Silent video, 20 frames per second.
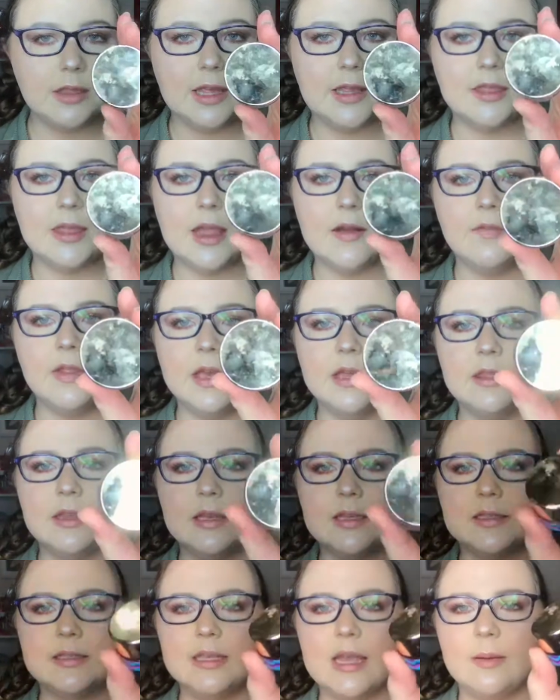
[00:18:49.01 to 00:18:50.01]
Like, they have, like,
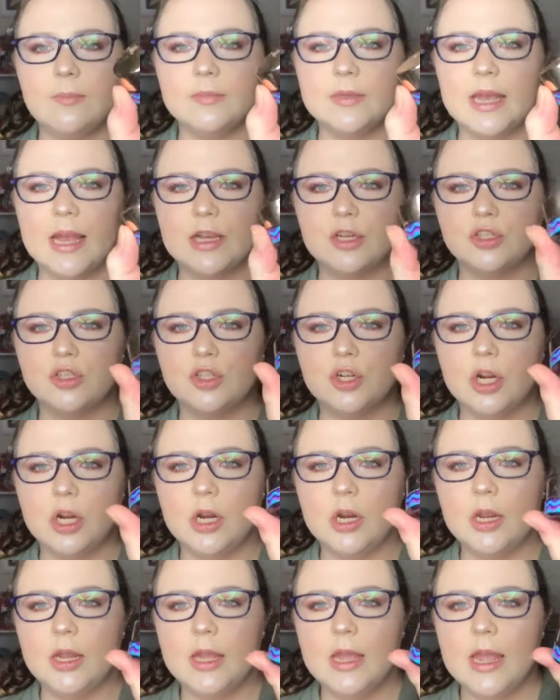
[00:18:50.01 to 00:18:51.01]
the same texture.